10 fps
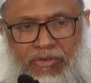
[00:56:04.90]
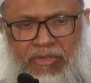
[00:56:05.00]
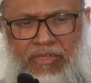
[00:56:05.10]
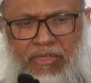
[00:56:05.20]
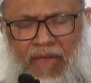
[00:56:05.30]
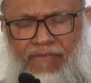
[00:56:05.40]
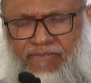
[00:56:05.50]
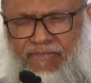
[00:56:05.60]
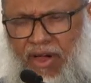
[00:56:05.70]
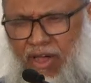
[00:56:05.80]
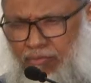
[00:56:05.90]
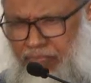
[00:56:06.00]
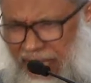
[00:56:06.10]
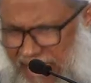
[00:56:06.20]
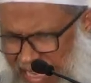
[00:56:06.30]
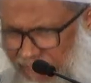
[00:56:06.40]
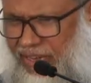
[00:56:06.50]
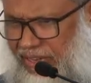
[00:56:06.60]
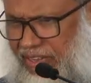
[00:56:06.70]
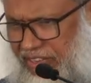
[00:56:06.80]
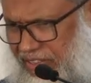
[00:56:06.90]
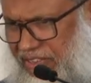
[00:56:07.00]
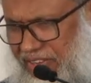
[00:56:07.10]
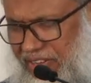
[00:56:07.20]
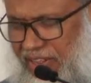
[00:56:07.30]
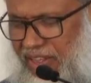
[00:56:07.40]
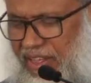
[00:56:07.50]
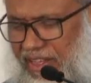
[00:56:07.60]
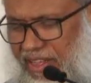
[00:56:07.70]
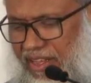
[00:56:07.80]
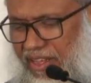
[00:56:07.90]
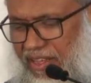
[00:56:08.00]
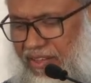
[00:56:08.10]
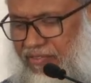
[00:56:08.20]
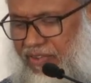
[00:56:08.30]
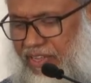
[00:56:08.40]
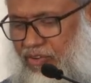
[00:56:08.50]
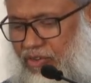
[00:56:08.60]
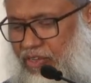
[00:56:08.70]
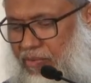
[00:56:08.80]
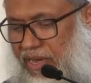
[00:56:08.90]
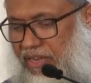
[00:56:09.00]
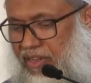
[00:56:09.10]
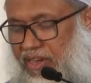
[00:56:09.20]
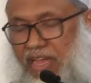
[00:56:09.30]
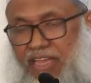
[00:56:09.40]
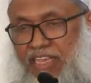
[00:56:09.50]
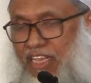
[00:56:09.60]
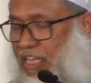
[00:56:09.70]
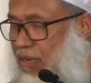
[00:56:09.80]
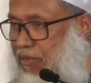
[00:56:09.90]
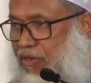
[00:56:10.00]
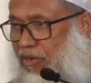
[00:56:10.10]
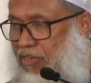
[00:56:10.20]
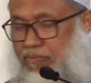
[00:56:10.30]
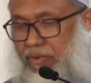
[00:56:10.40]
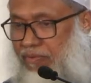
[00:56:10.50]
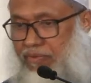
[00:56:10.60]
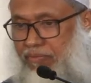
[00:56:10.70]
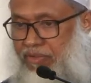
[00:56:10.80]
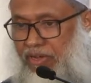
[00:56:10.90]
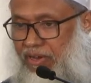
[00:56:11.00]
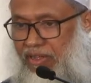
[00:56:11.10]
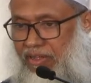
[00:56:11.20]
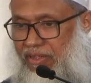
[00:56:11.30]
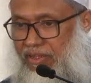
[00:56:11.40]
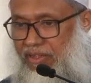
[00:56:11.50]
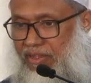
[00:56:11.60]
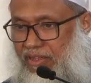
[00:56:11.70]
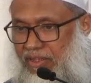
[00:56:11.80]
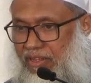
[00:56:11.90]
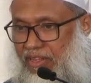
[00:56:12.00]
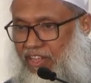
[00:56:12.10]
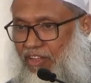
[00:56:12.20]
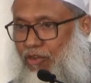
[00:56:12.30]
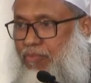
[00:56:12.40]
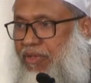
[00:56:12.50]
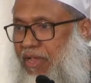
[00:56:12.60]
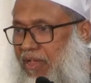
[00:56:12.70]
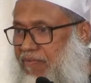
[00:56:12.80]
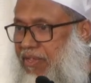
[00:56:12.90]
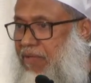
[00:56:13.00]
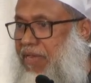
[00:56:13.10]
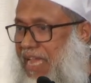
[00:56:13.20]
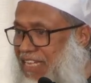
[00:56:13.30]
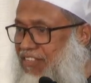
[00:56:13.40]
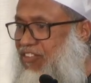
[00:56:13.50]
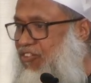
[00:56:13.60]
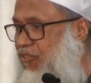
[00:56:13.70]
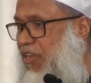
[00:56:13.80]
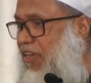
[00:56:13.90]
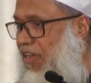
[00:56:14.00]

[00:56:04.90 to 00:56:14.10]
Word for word: He has firm belief in this. Jannah, he will be not deprived from Jannah. He will be having given access to Jannah.